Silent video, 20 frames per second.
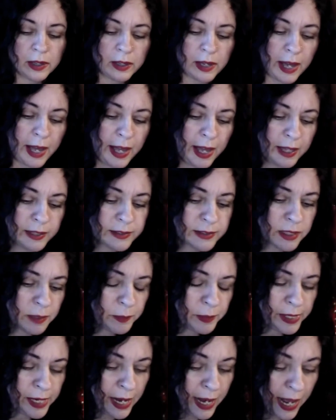I had
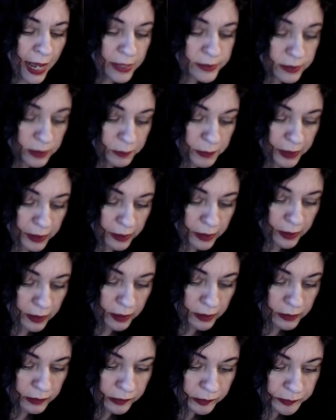someone ask
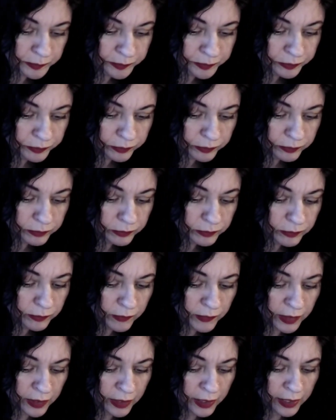me
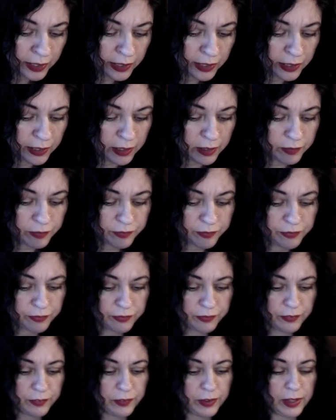
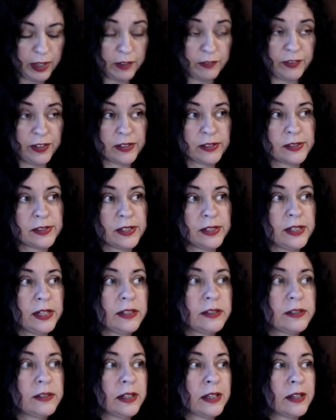if, if it's
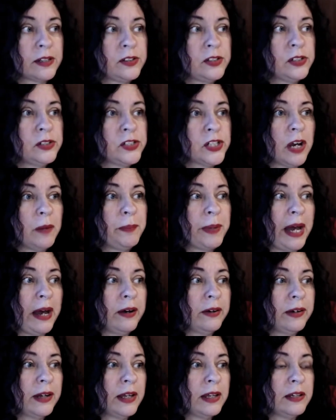sadistic to jump
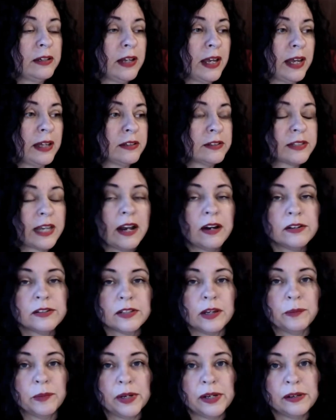out and, and scare
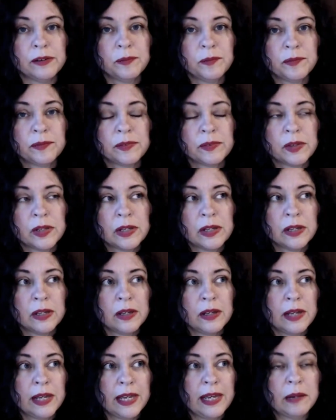someone
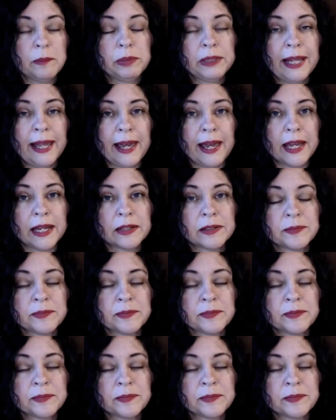in play.